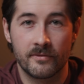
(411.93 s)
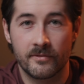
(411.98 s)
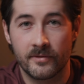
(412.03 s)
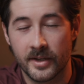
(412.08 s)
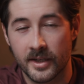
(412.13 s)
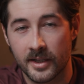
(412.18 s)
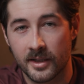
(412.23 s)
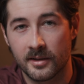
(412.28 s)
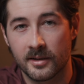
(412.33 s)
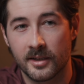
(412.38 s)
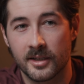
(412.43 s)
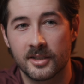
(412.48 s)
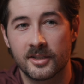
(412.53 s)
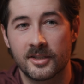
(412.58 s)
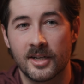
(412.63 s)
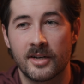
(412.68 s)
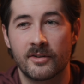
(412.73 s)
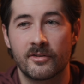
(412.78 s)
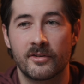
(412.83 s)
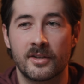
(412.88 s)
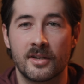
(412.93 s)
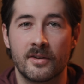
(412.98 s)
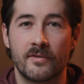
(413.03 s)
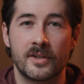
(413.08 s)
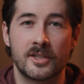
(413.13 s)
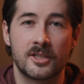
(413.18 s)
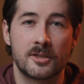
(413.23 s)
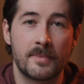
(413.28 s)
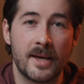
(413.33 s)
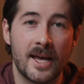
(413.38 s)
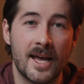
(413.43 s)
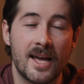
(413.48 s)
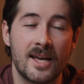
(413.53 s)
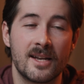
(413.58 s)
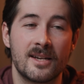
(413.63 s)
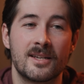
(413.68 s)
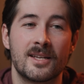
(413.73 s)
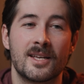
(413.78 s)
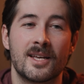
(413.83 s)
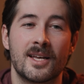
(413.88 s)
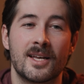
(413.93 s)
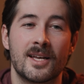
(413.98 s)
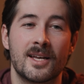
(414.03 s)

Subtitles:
fill and generative expand,